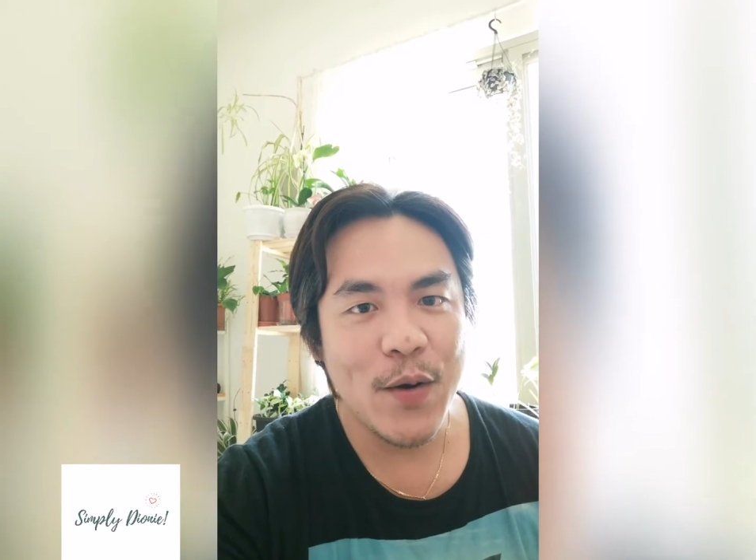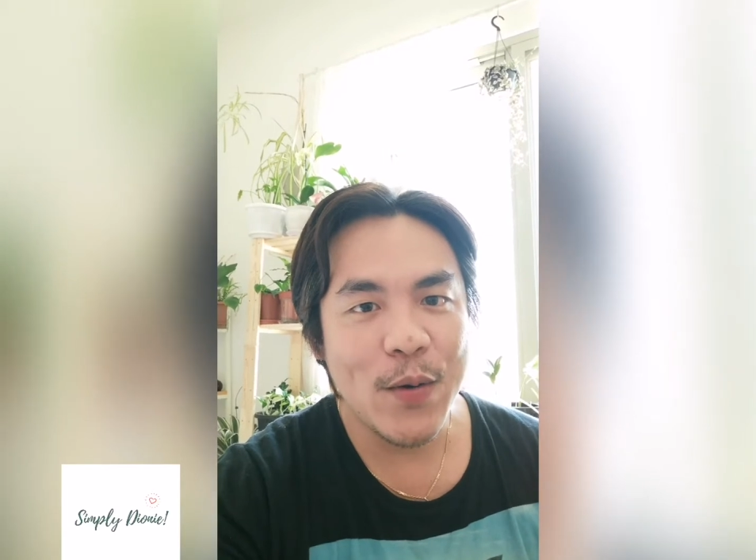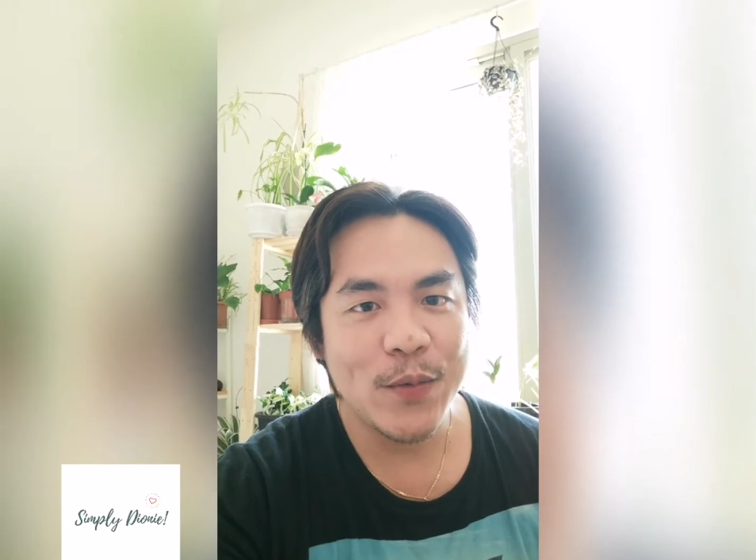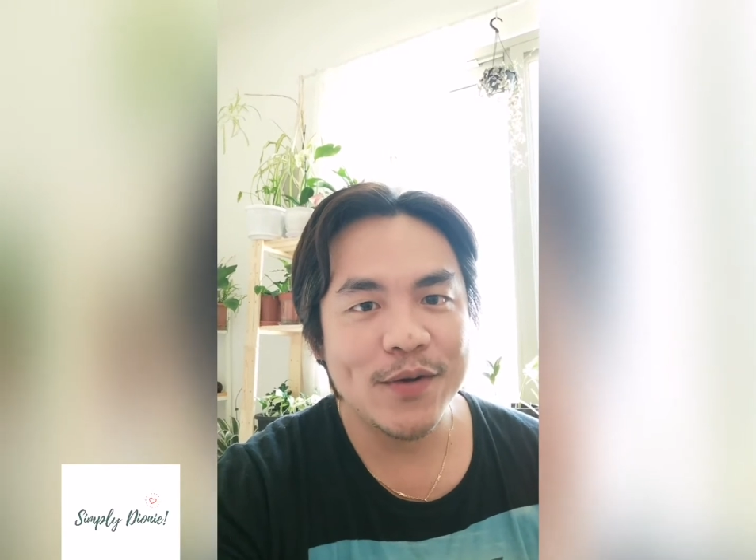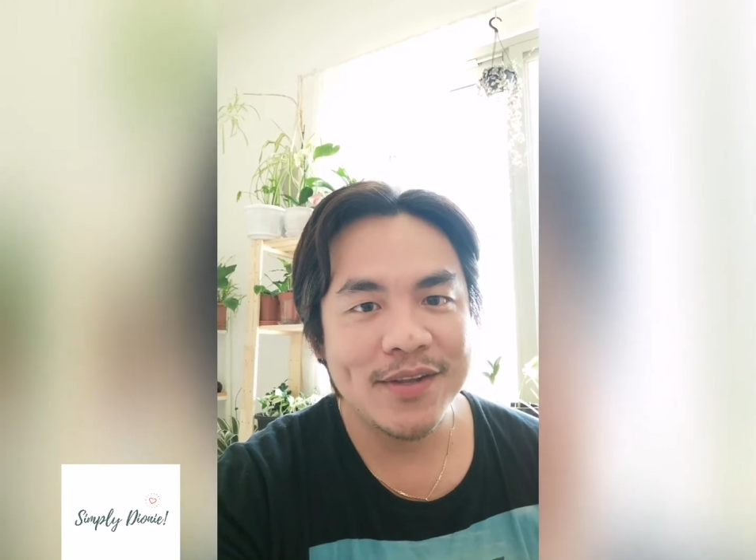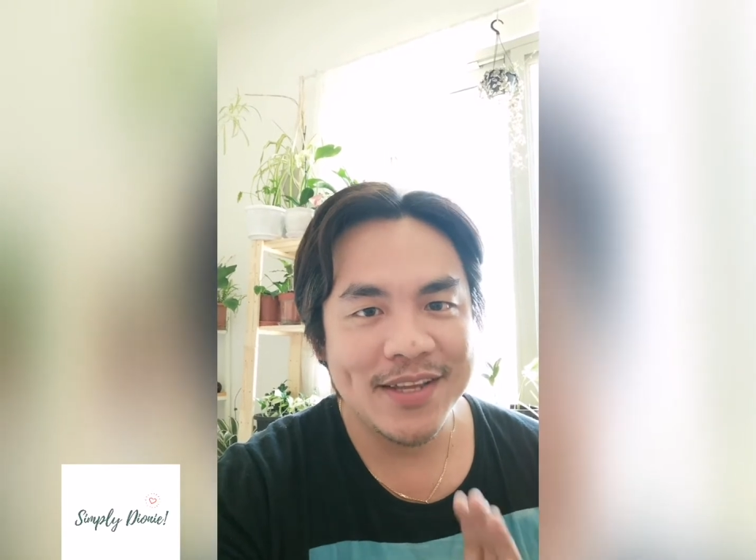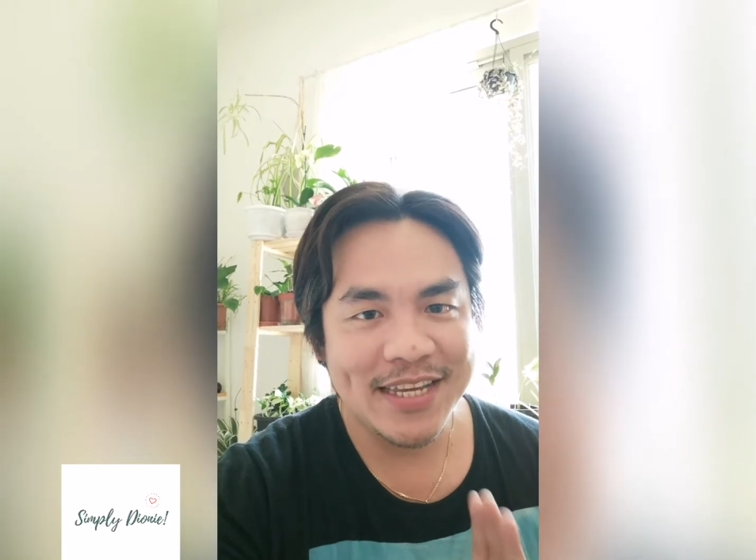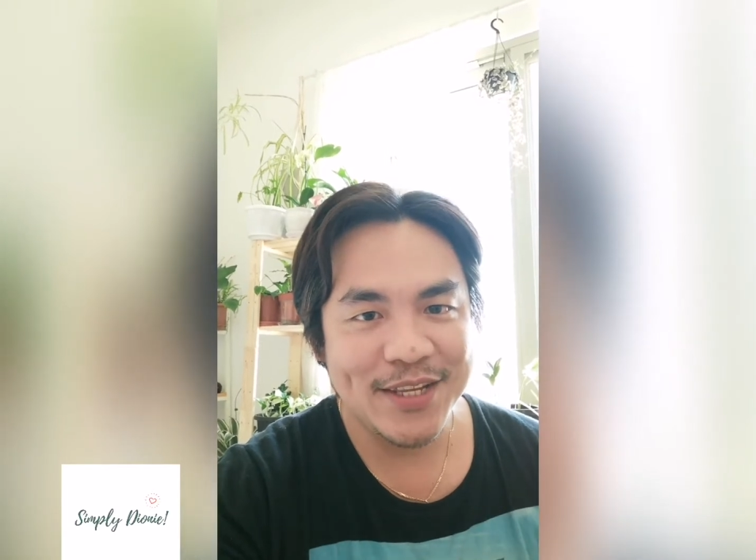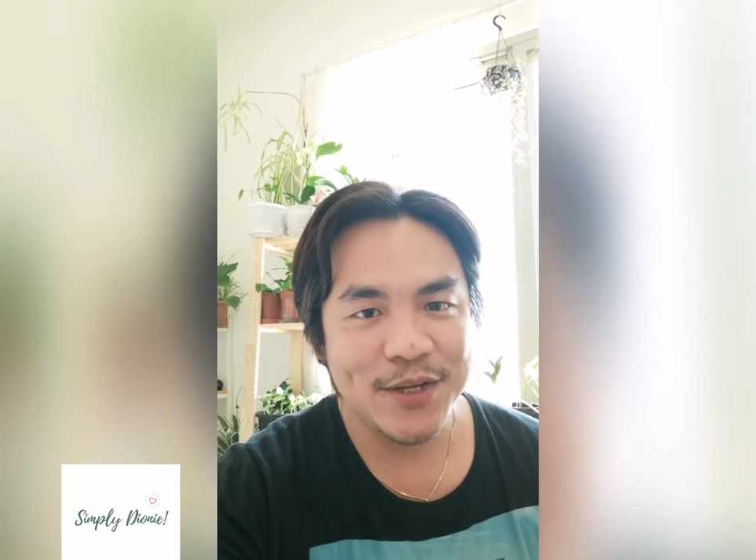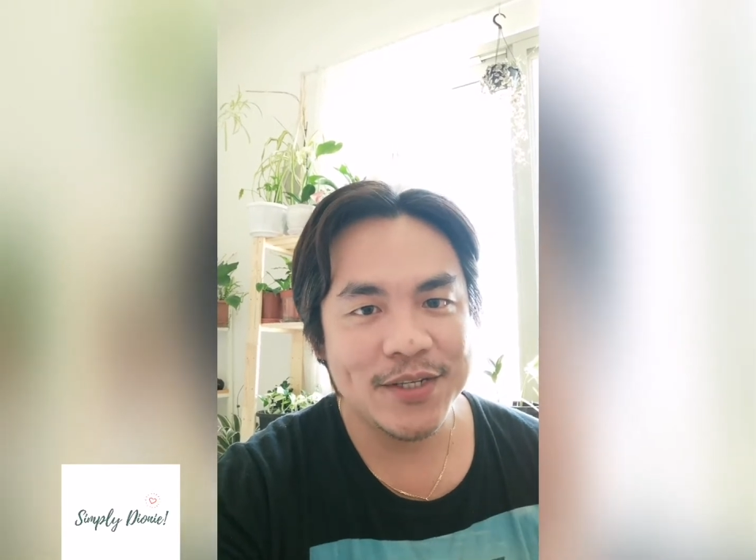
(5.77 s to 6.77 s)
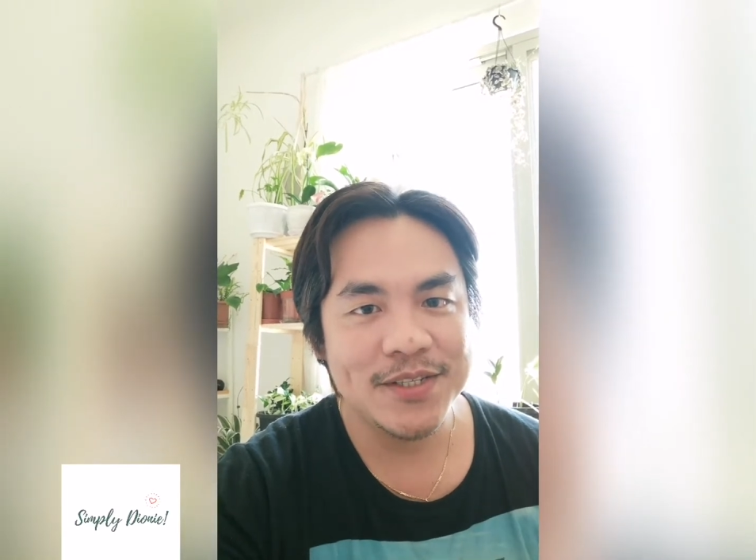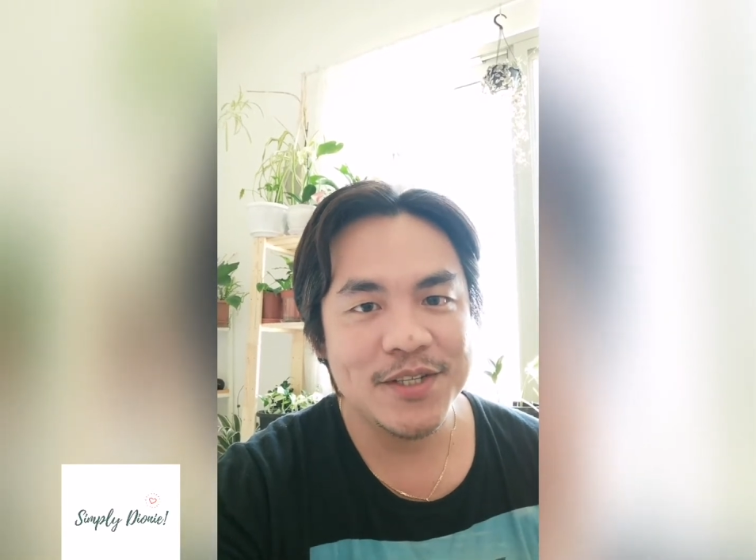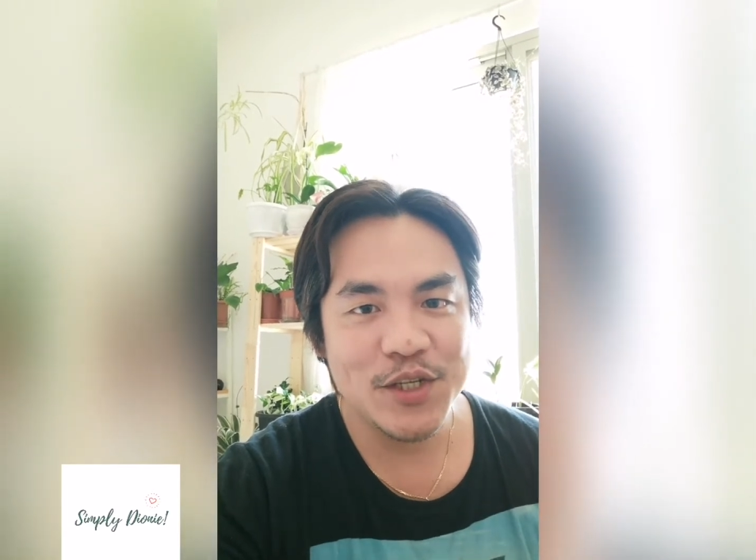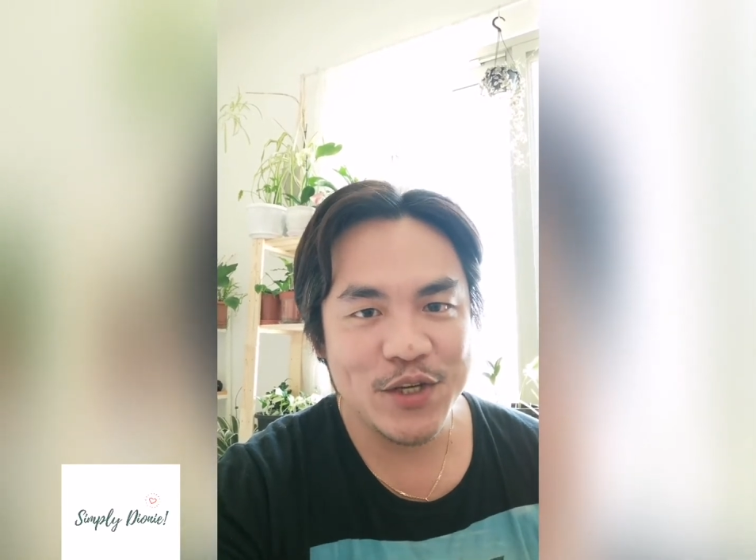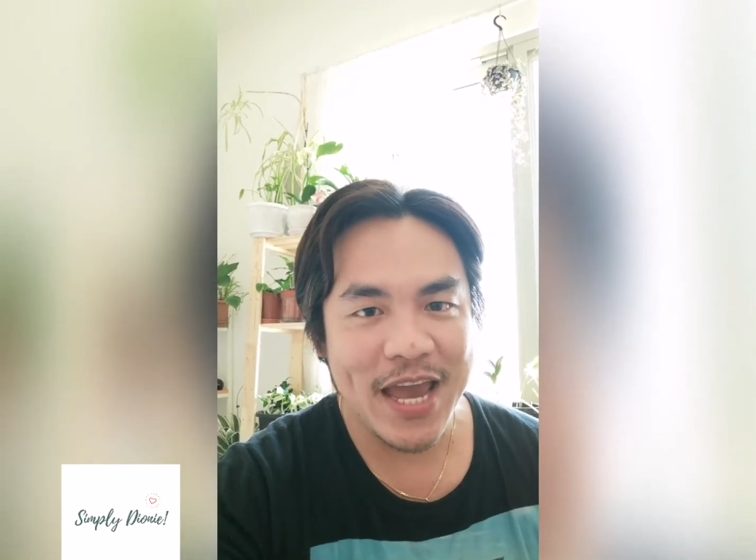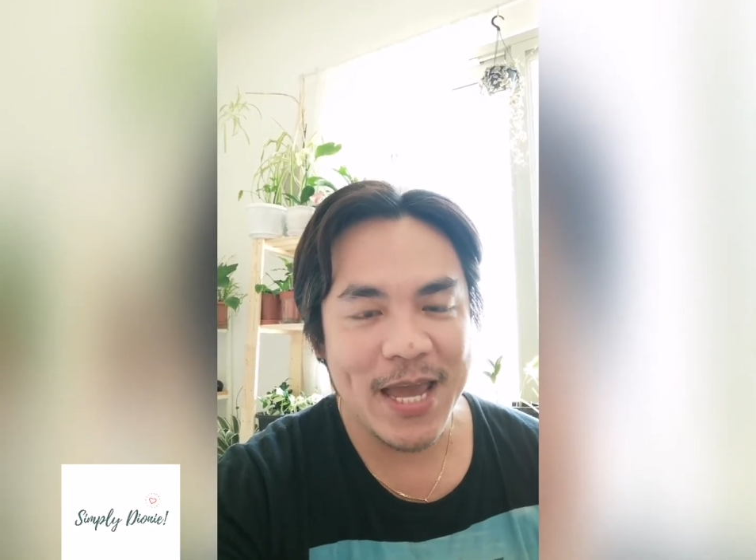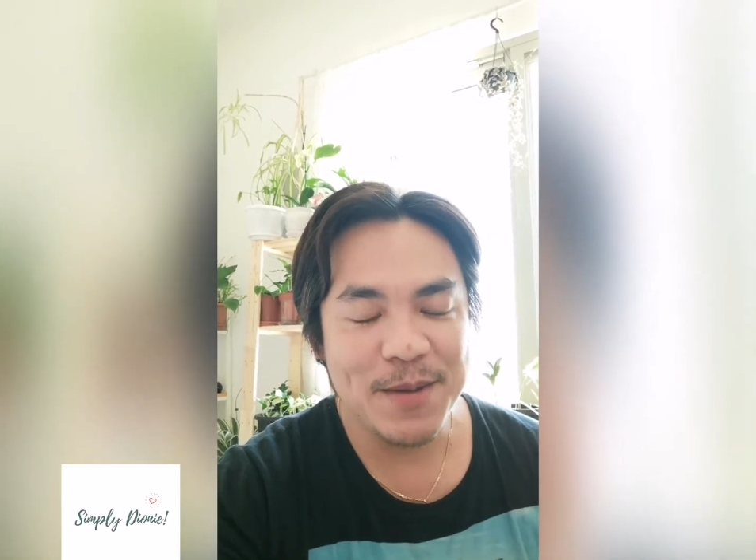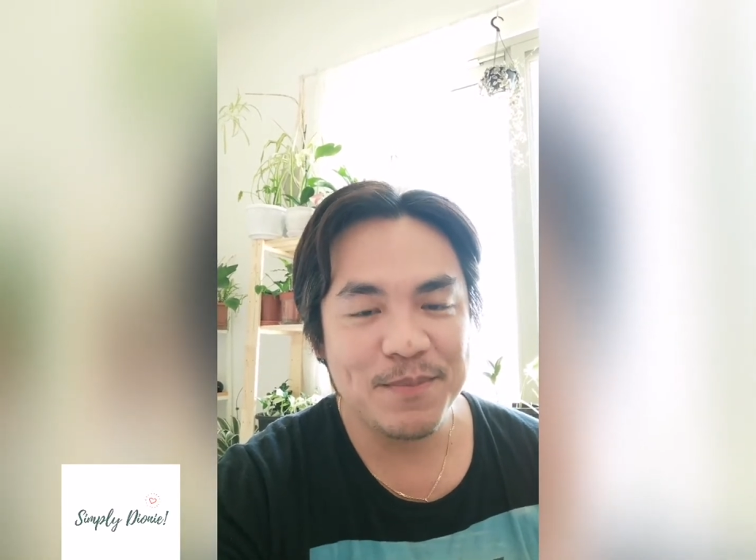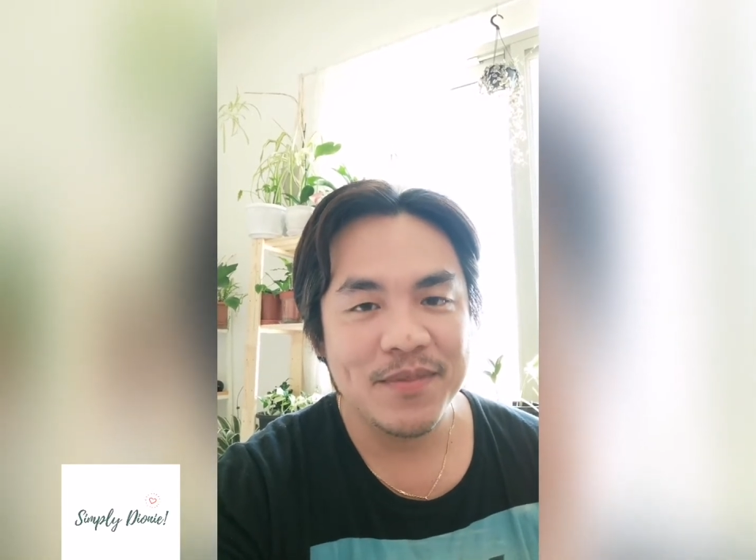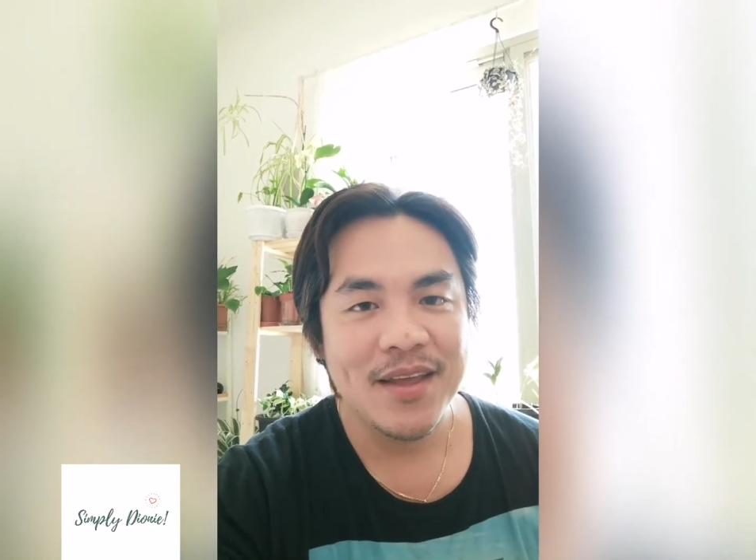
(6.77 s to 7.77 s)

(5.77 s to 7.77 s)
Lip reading: all in good shape,